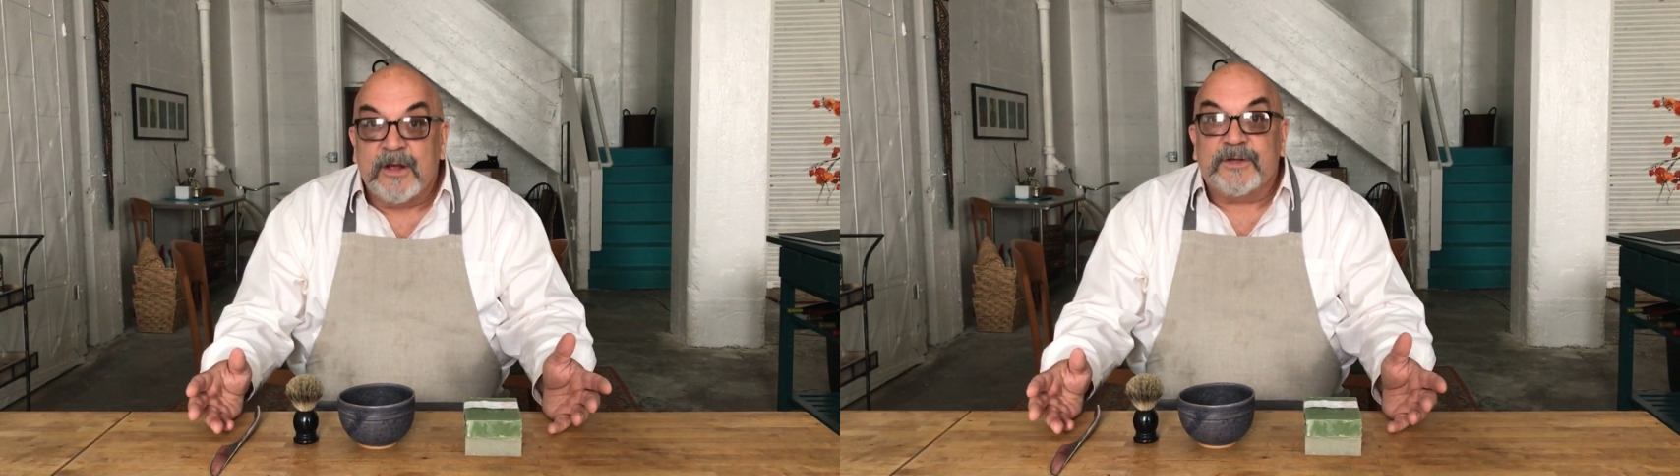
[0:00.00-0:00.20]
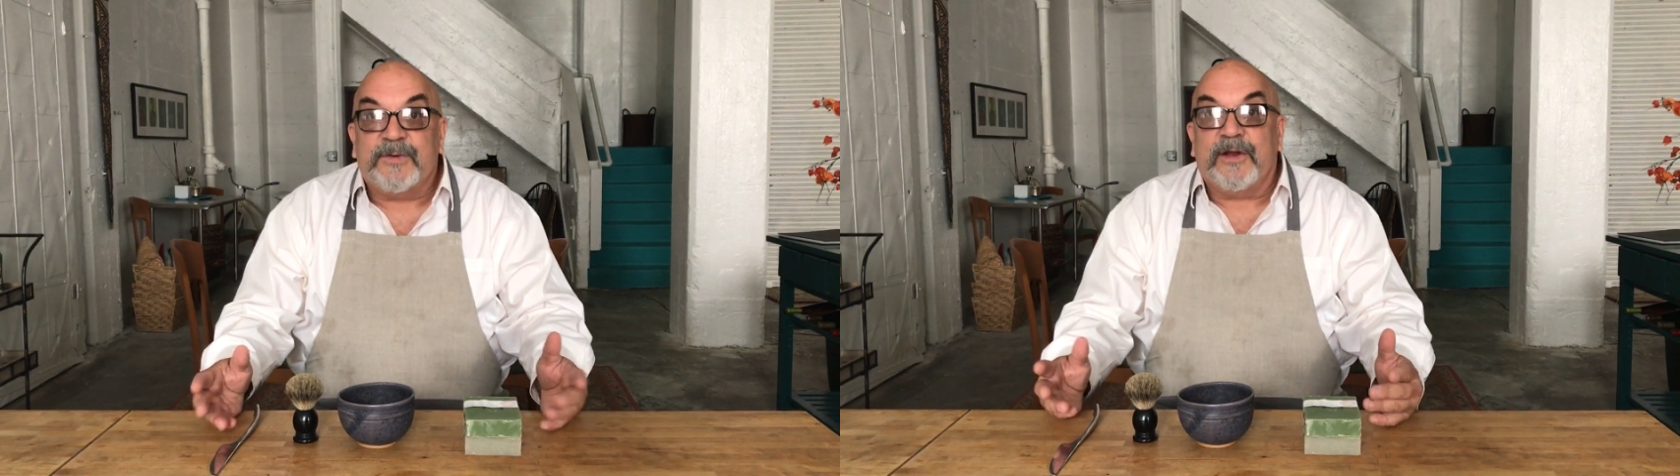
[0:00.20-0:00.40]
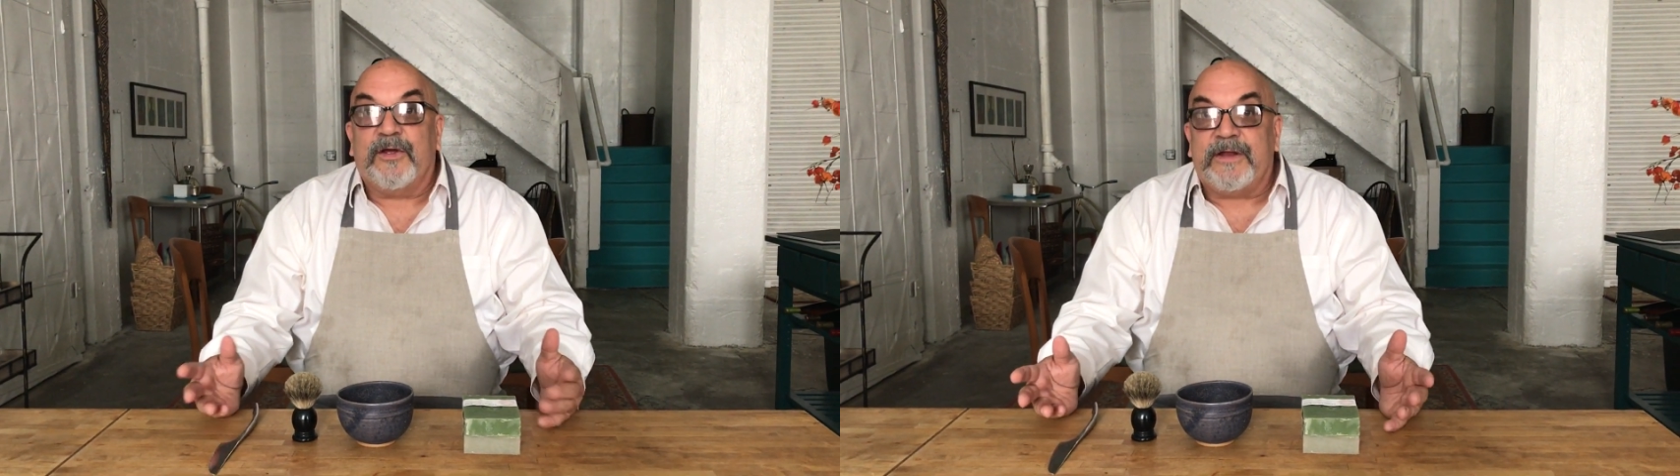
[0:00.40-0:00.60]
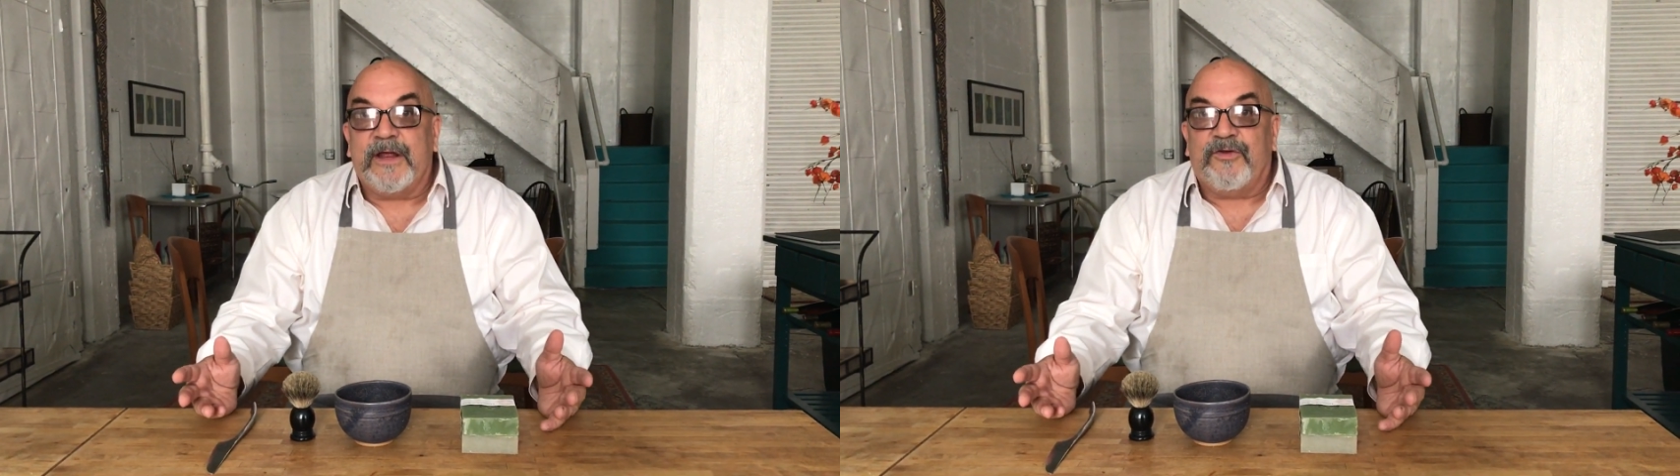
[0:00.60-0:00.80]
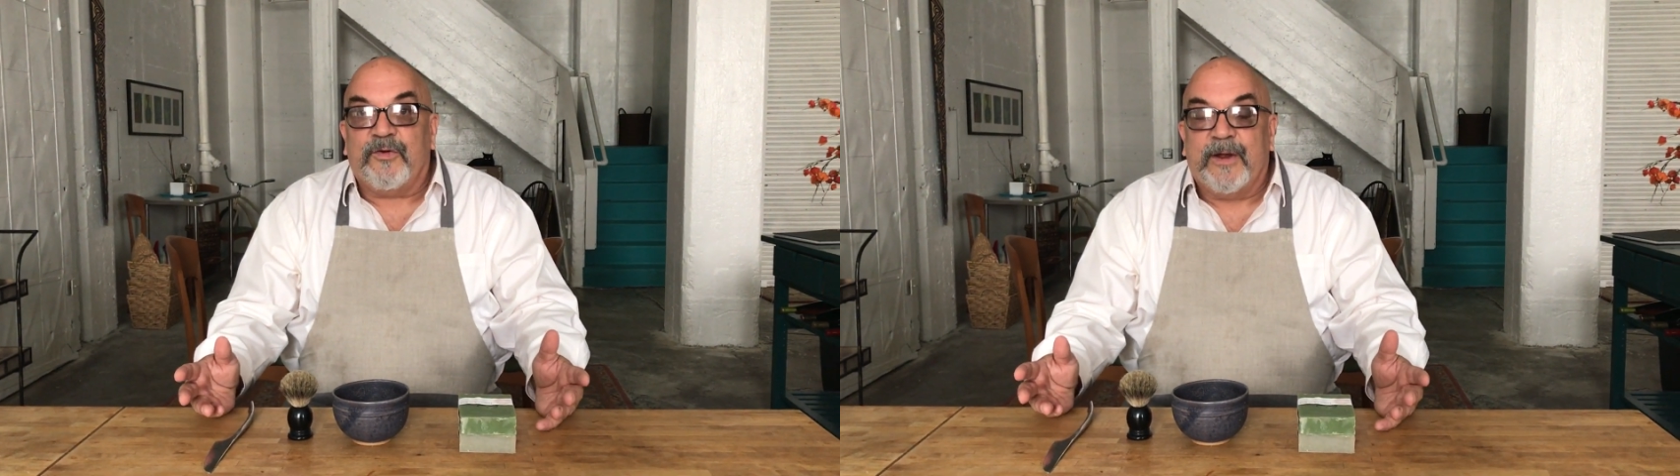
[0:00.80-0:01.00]
So I looked
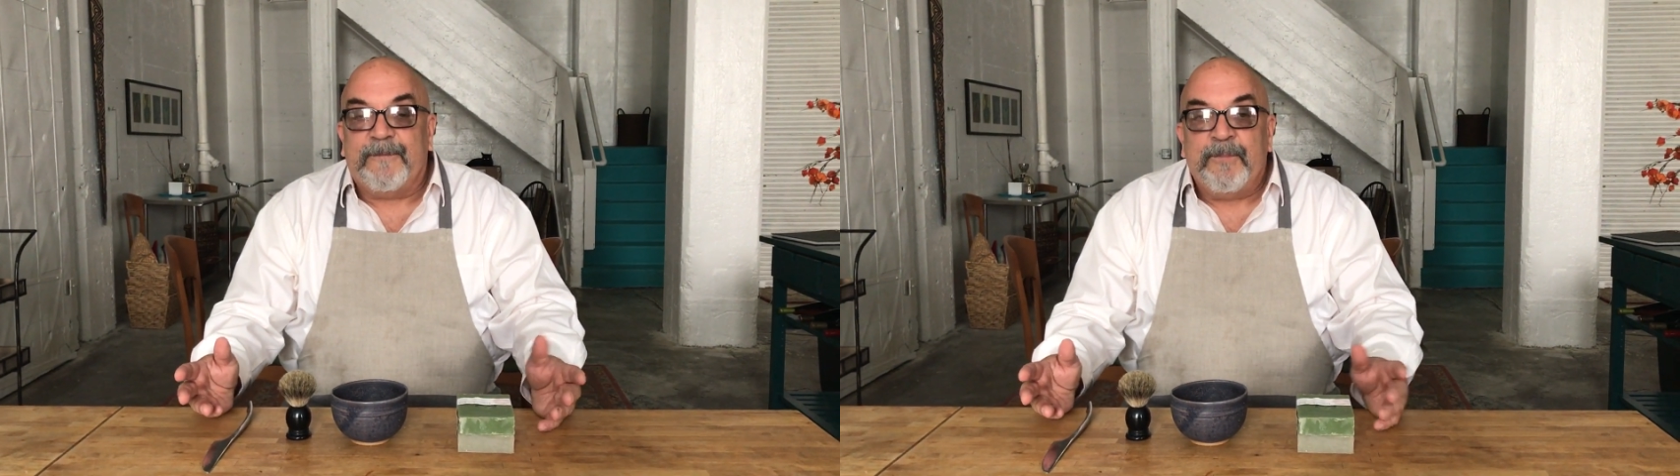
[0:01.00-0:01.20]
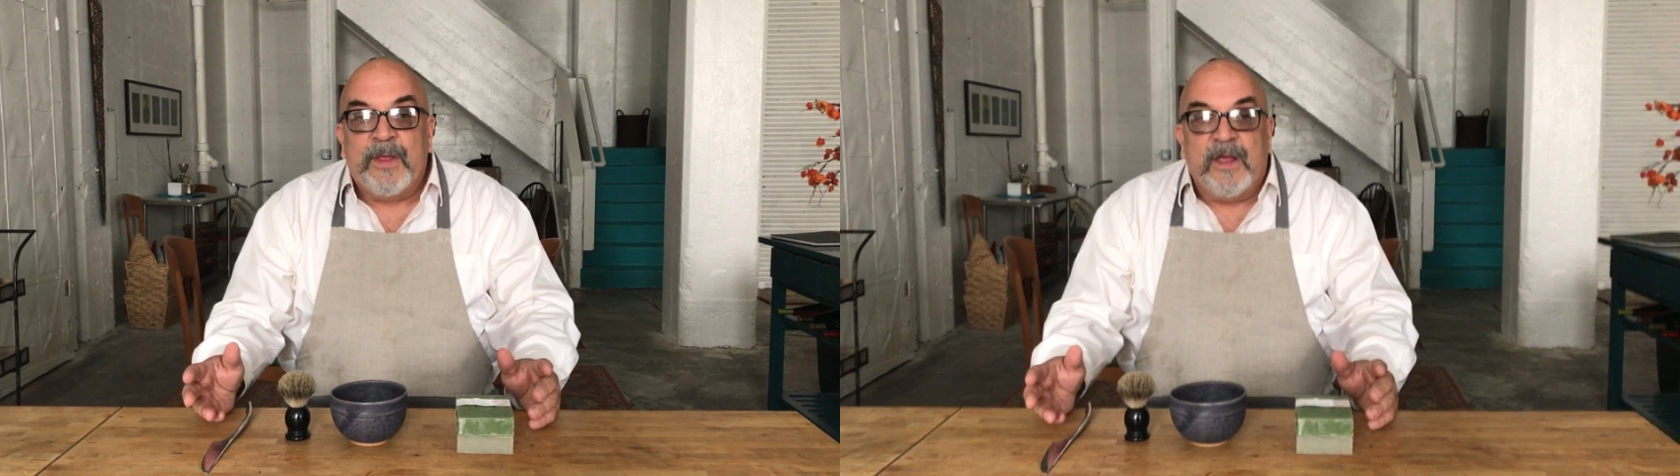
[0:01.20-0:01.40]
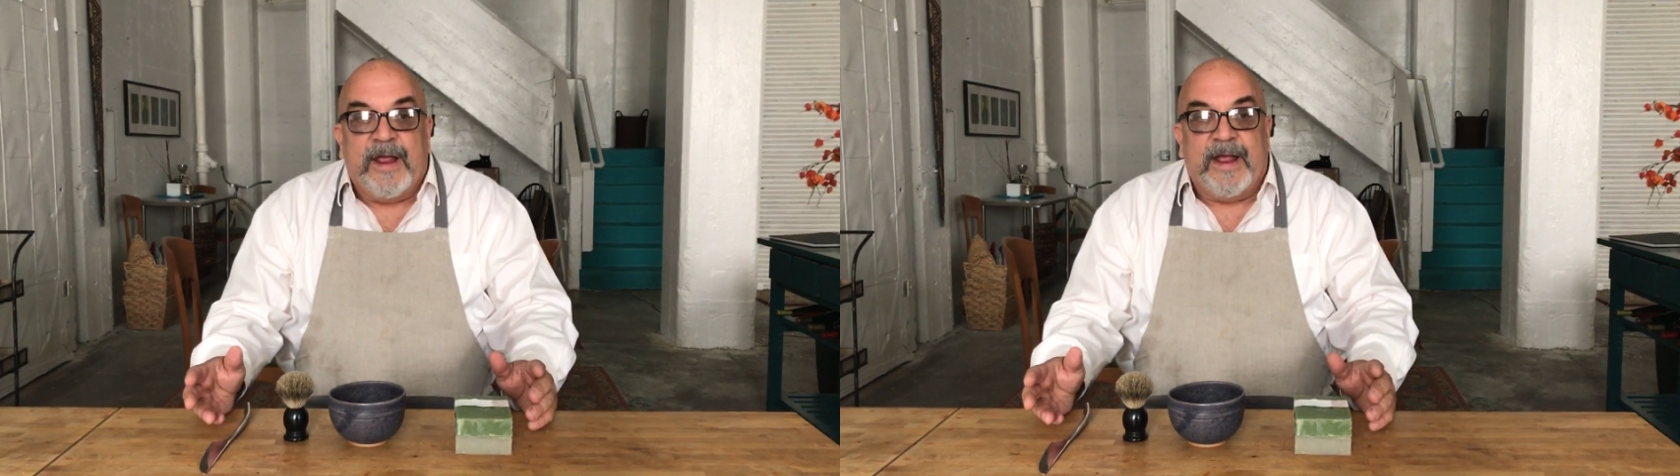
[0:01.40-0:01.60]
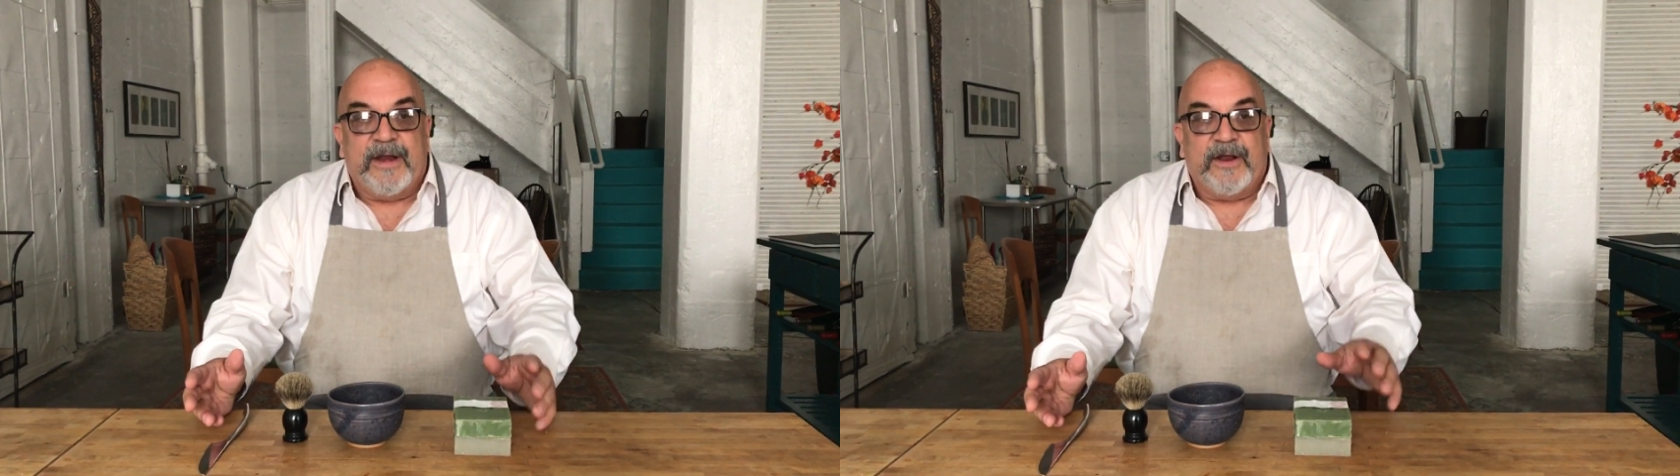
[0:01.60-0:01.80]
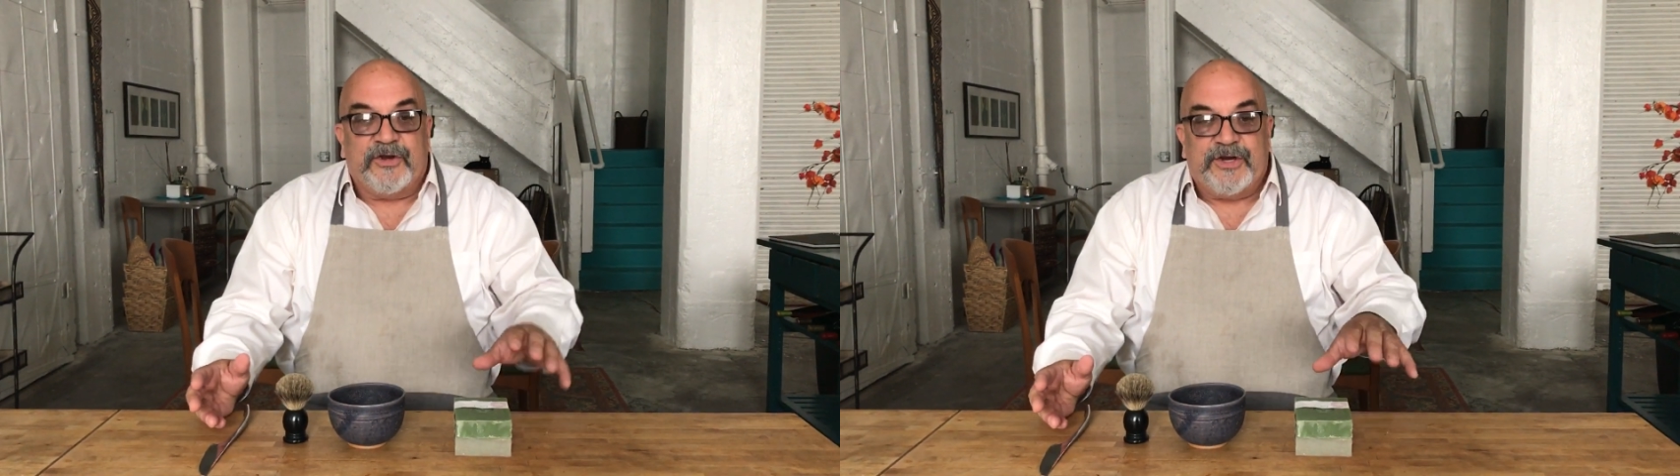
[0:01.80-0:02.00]
into it,
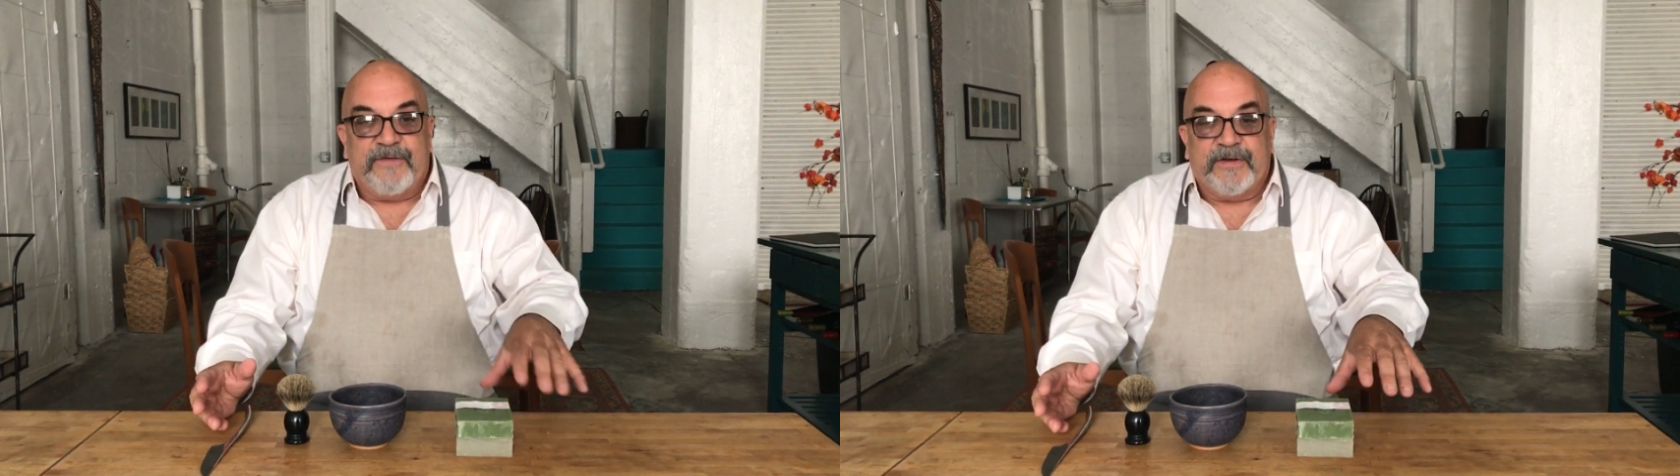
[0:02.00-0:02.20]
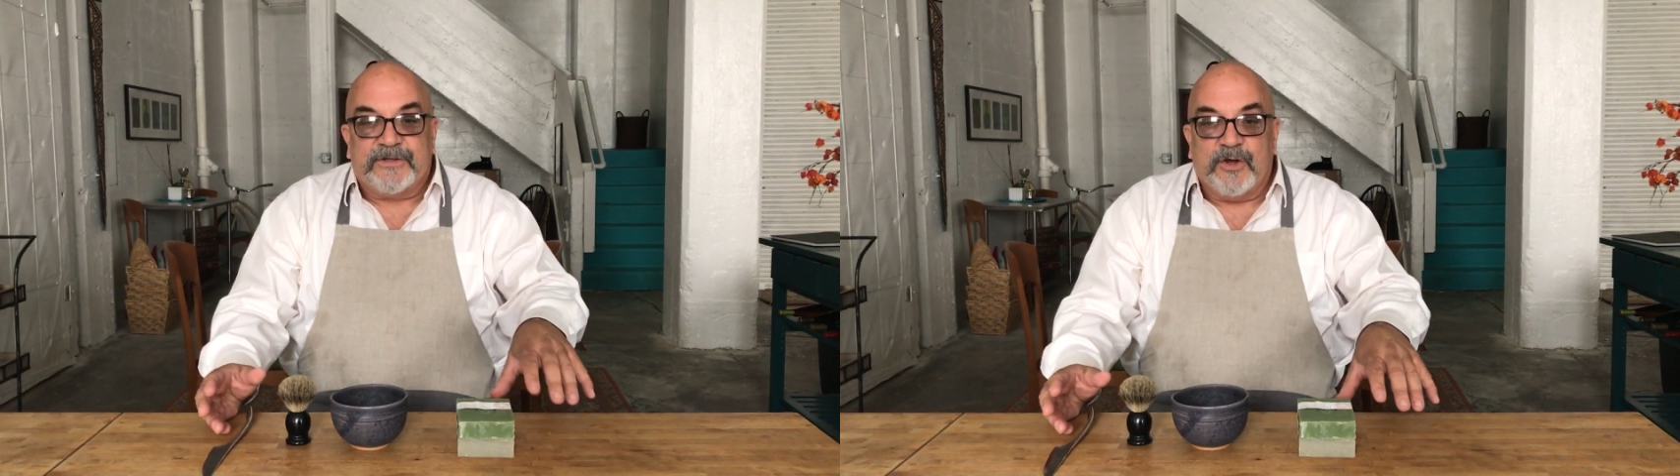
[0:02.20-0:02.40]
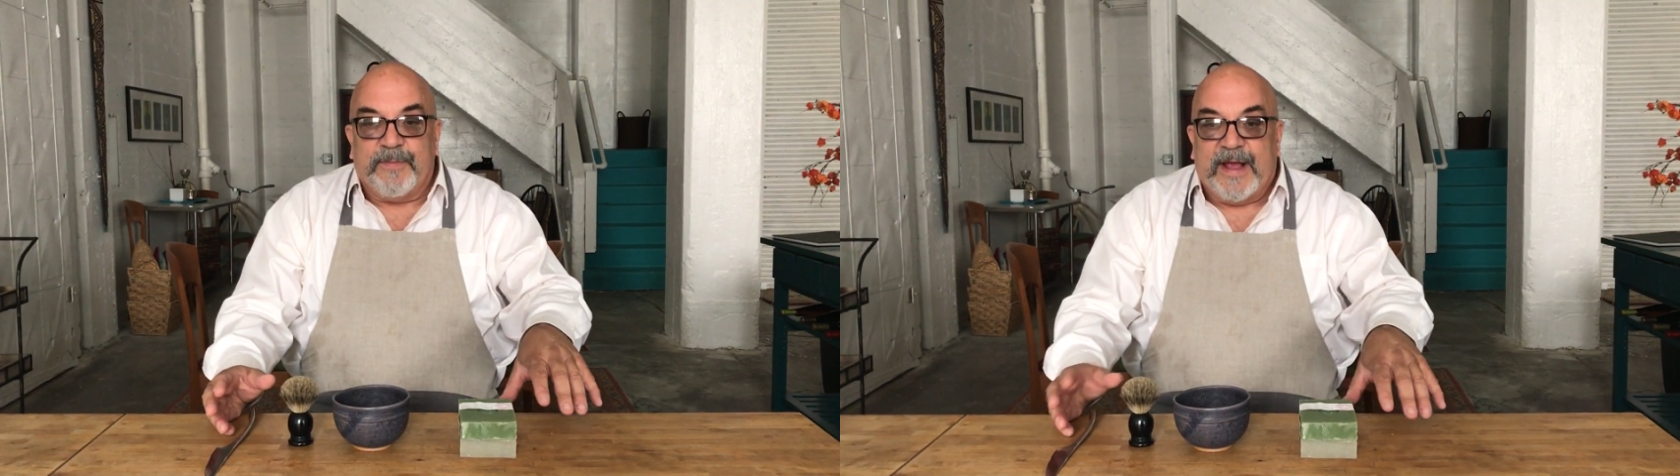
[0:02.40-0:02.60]
and a shaving soap